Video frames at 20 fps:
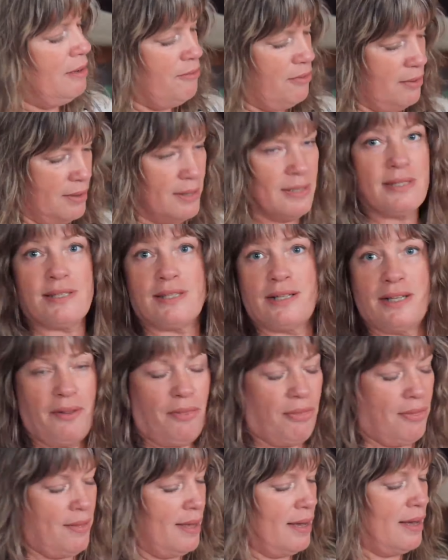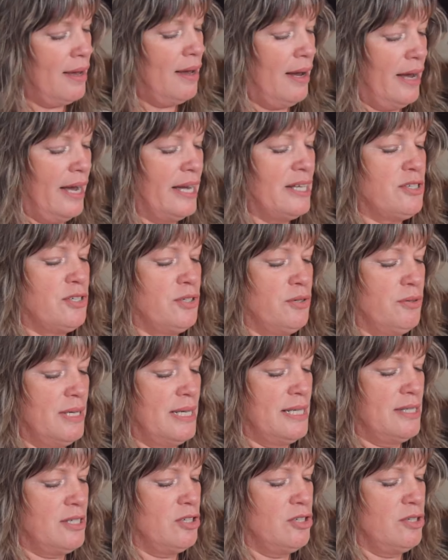For this little thing, I do
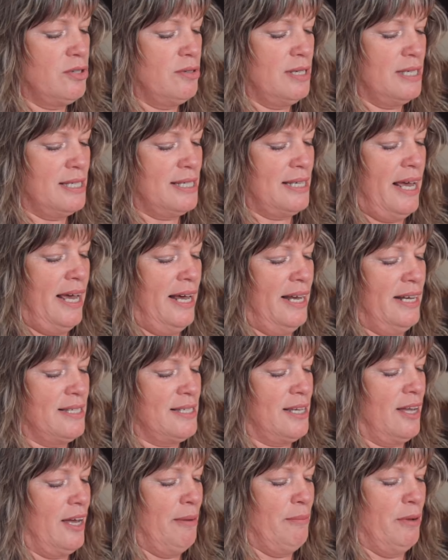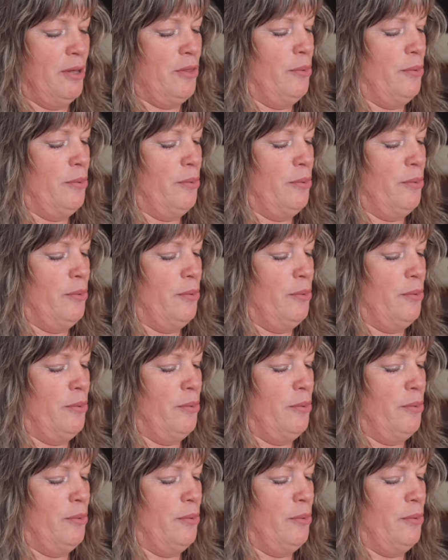need to do this ahead of time,